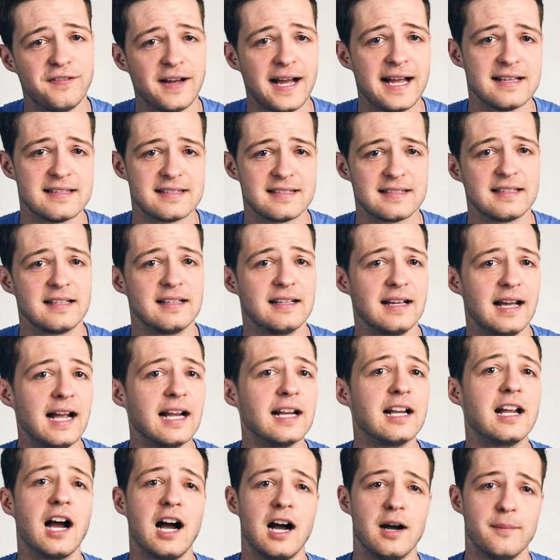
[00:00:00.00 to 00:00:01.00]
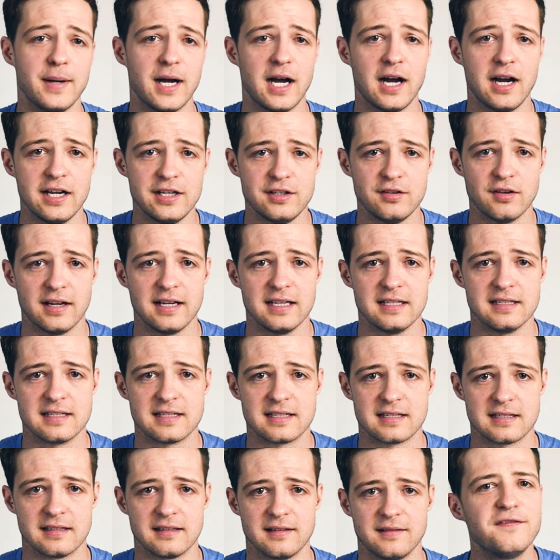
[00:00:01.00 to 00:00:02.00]
fats and
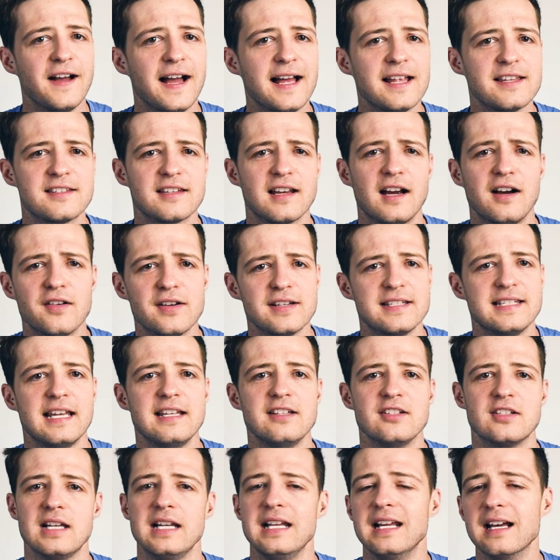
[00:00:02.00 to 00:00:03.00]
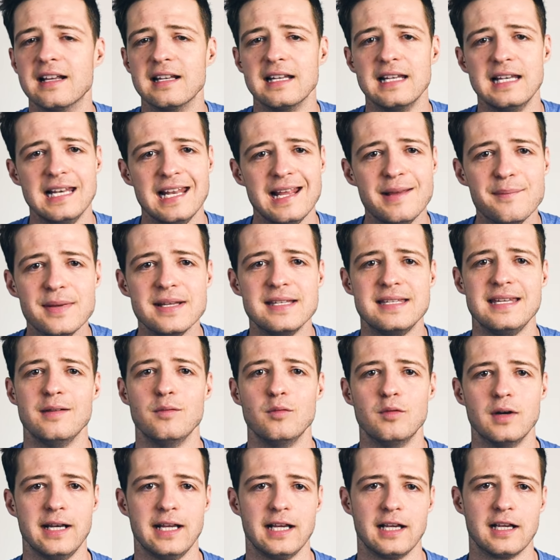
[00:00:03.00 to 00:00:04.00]
carbohydrates. Fats are essentially
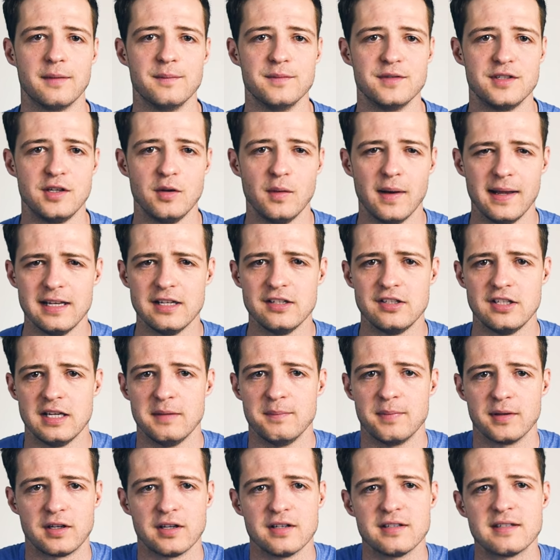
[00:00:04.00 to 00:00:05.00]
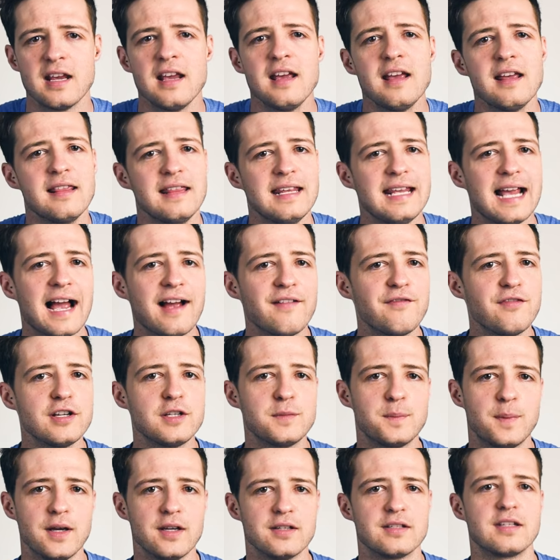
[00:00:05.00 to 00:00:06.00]
unlimited when it comes to energy because the
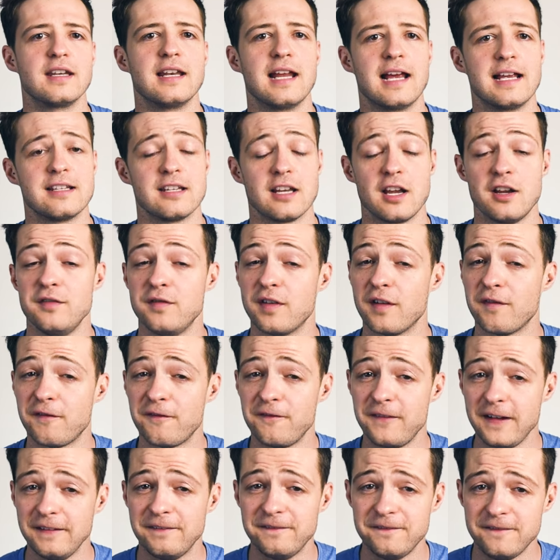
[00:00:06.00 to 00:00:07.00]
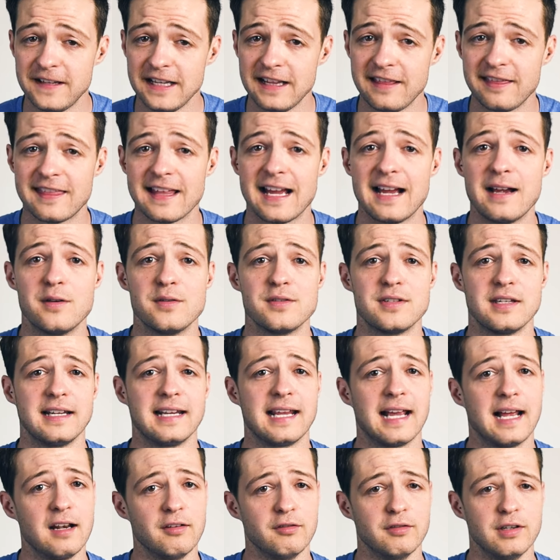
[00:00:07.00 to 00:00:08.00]
average person has over
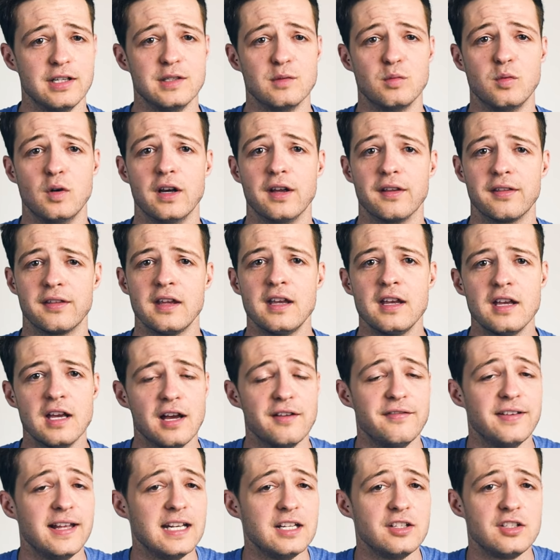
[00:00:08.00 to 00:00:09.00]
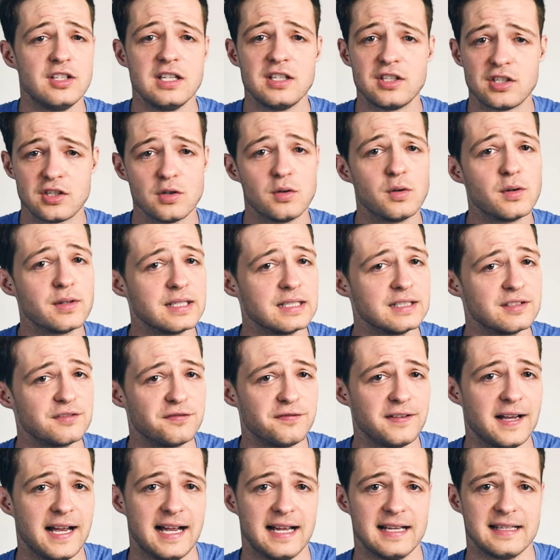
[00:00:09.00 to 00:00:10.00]
50,000 calories worth of energy stored as
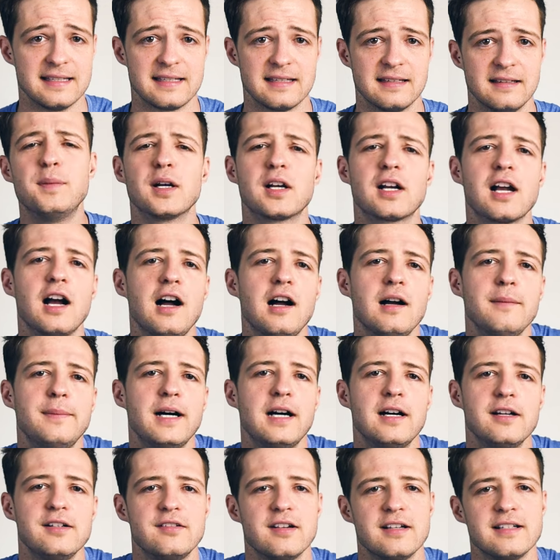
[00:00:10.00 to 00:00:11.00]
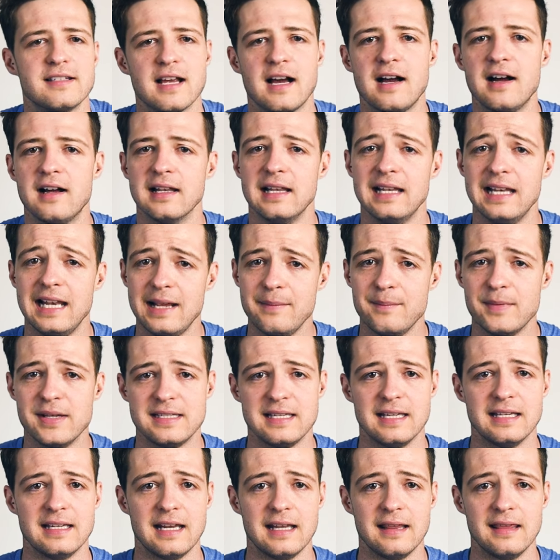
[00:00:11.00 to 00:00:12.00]
fat. But carbohydrates are
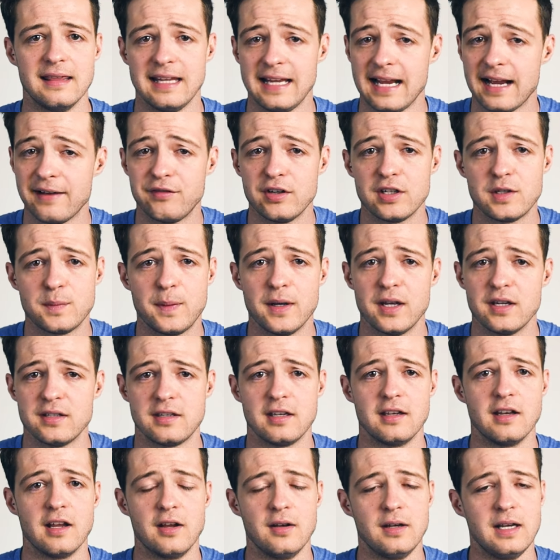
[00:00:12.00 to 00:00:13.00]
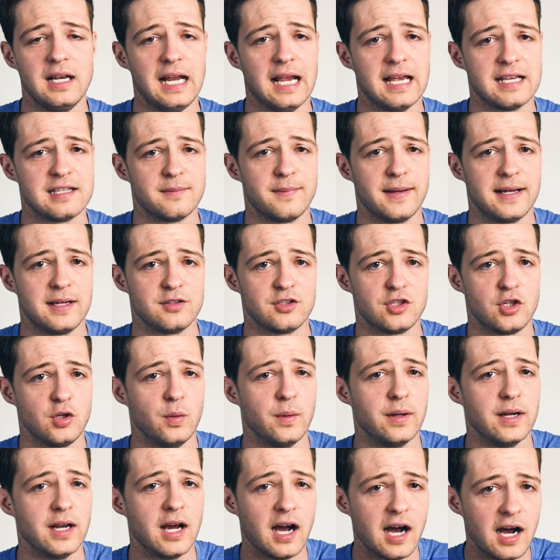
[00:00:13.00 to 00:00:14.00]
limited, and the average person only has about
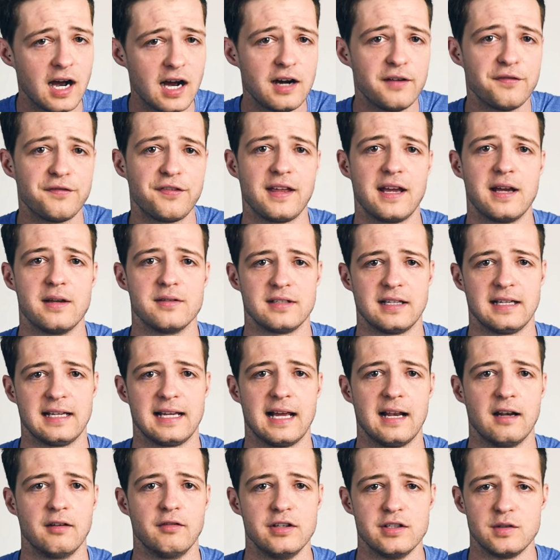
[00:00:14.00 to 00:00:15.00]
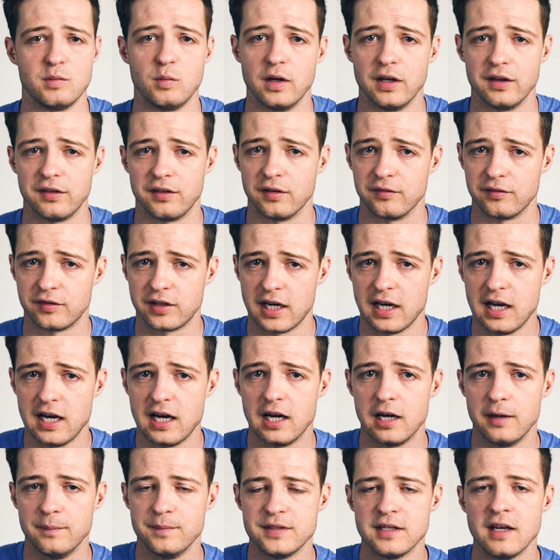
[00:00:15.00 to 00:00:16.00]
2,500 calories worth of
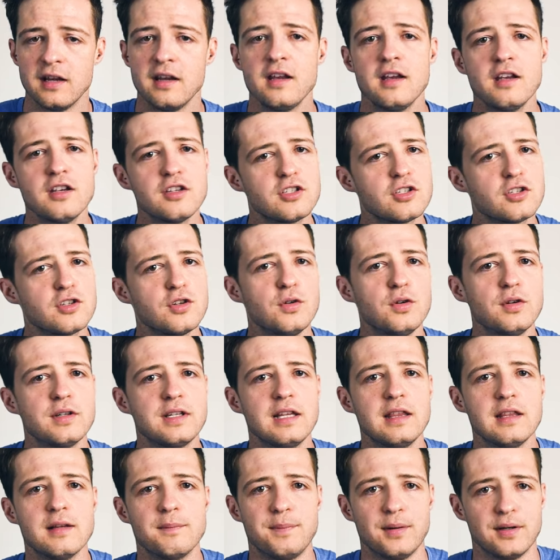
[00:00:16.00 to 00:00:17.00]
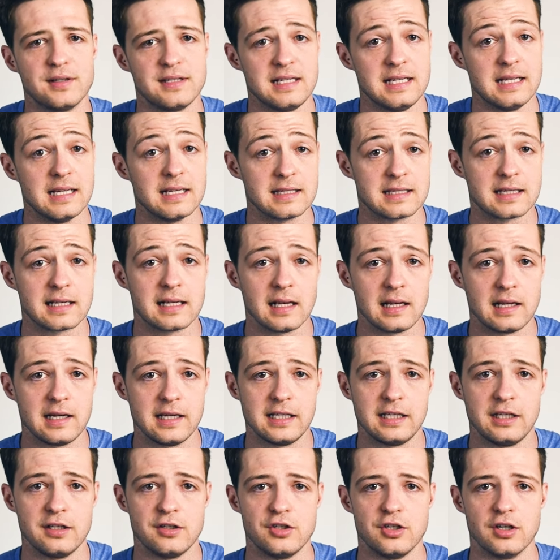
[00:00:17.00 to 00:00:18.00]
carbs stored in the body as
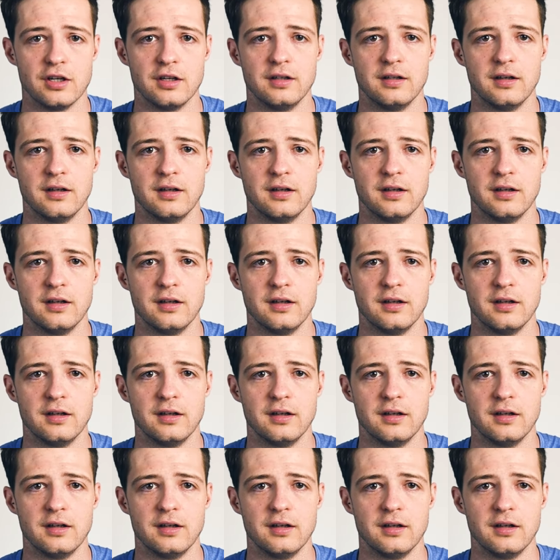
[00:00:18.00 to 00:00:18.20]
glycogen.